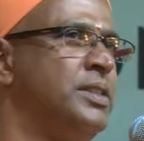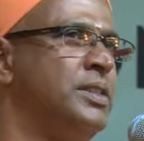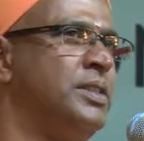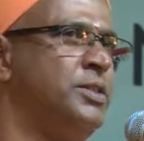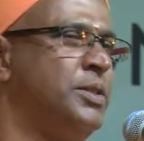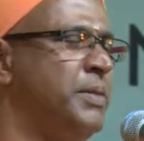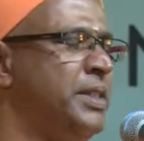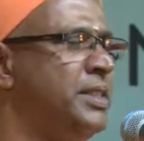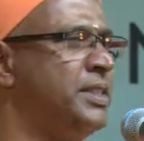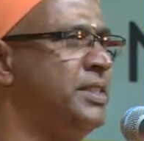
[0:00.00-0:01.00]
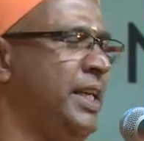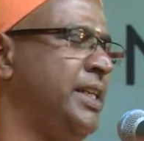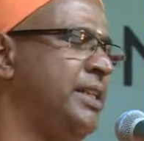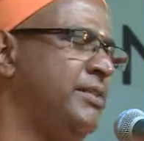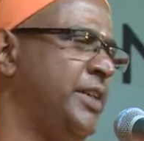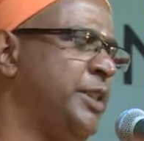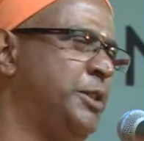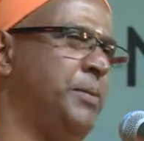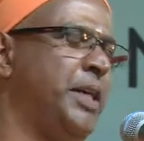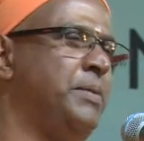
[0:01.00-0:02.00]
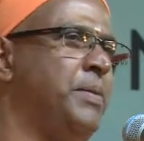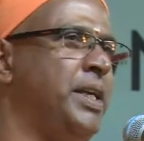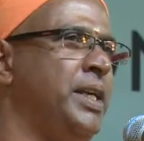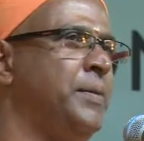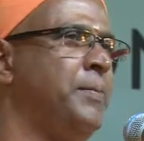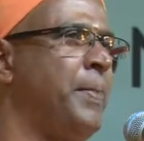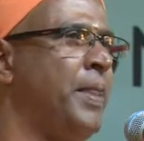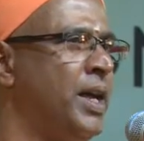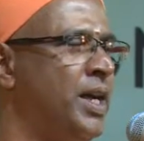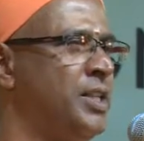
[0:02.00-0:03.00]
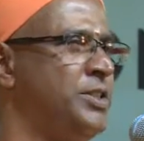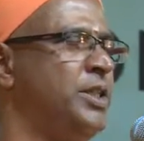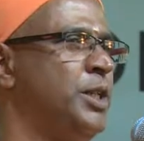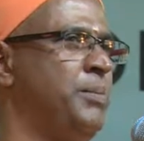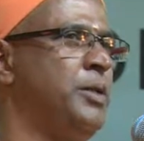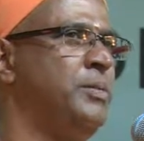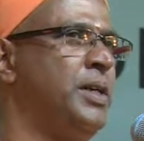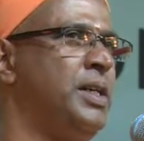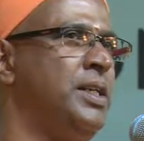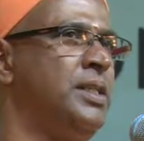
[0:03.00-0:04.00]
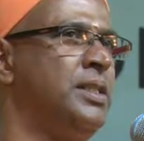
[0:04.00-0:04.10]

the tremendous sacrifice made by Alasinga Perumal,